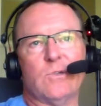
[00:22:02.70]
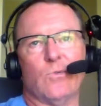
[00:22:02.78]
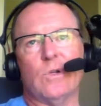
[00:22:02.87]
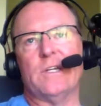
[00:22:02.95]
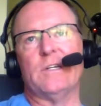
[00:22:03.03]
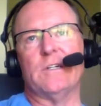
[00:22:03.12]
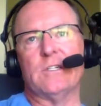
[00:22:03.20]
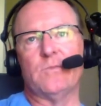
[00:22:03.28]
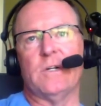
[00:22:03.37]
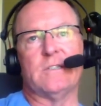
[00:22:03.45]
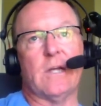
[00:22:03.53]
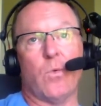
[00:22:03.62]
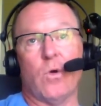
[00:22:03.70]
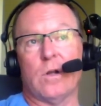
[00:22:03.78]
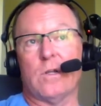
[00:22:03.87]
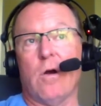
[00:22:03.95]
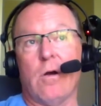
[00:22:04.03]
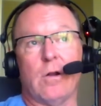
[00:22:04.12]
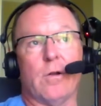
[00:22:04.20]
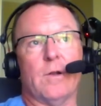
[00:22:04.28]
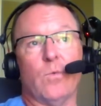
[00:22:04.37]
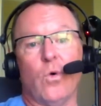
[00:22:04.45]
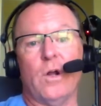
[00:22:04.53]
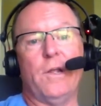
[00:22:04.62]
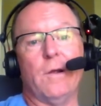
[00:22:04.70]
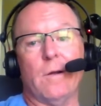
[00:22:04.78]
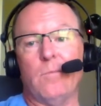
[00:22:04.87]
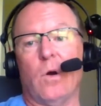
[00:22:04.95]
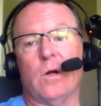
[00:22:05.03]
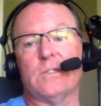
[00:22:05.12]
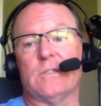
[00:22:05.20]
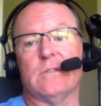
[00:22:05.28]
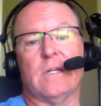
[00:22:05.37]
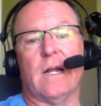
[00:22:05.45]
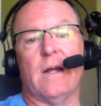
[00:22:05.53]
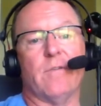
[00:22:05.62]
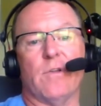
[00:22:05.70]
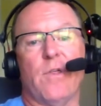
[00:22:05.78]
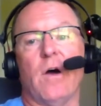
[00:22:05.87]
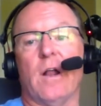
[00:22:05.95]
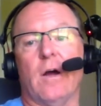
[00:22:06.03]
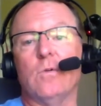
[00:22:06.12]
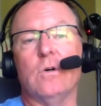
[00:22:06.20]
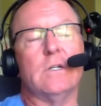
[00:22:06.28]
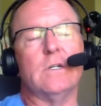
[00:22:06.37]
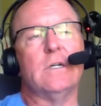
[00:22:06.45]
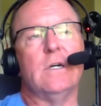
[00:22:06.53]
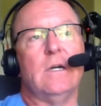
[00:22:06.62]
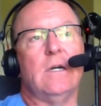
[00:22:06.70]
was a really good experience. I worked harder in 1 year at Marshall than I ever thought I would,